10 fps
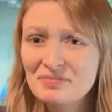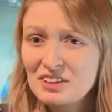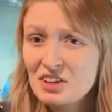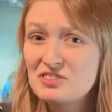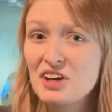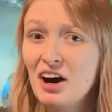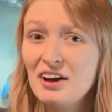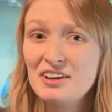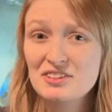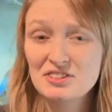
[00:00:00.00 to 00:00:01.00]
The
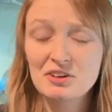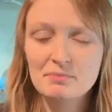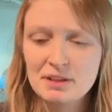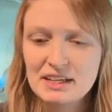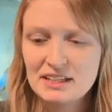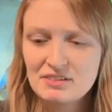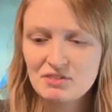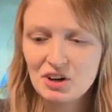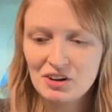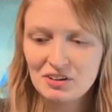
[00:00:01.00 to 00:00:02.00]
diet's completely
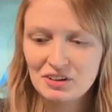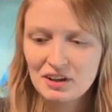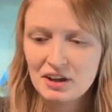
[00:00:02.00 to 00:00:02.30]
wrong.